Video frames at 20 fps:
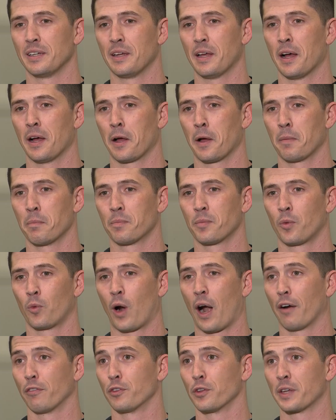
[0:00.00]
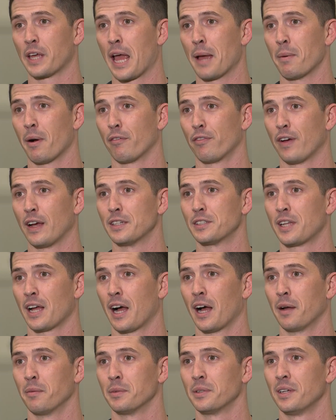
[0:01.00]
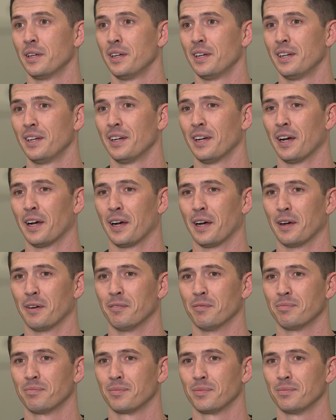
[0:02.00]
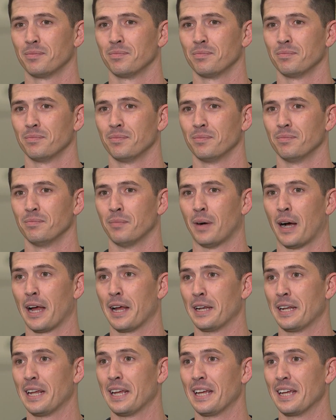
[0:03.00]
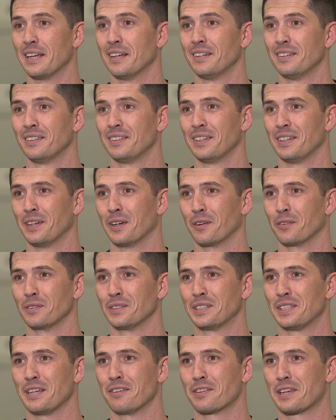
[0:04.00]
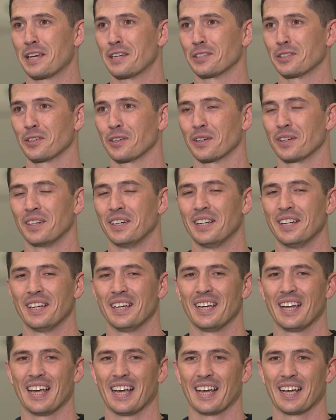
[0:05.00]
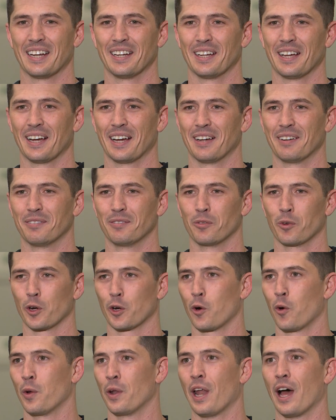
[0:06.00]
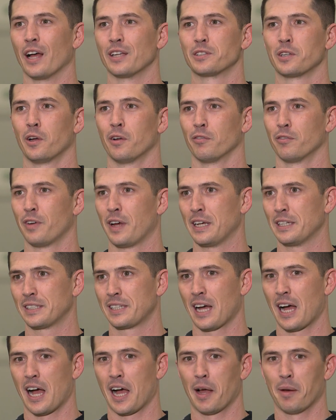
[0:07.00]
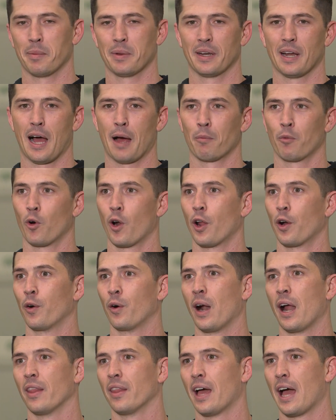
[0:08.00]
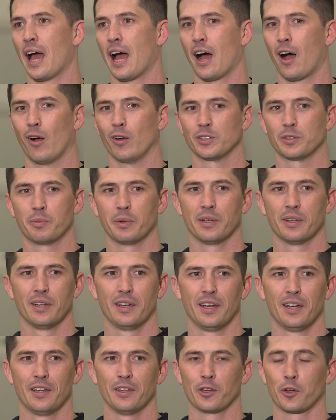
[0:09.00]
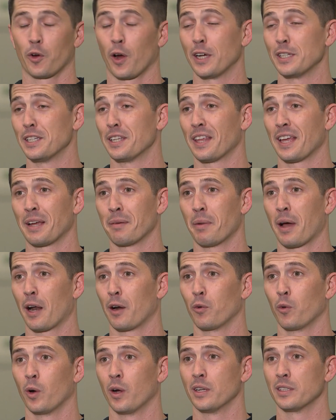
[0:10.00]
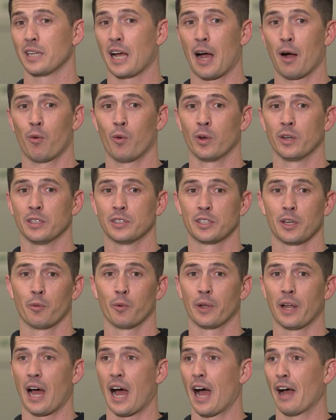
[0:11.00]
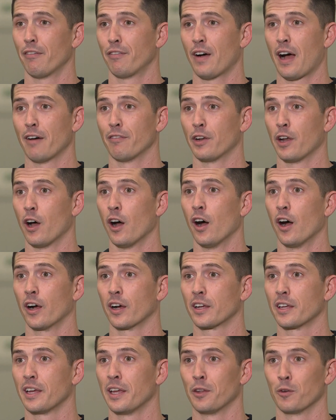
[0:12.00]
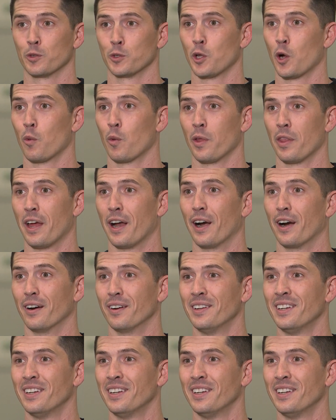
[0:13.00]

um, right after the game, I FaceTimed um, my AD, you know, Steve Kiesler, and uh, we're going nuts on FaceTime, and I'm running around the house, but the crazy thing about it was I wanted someone to high five and hug, and there was no one there.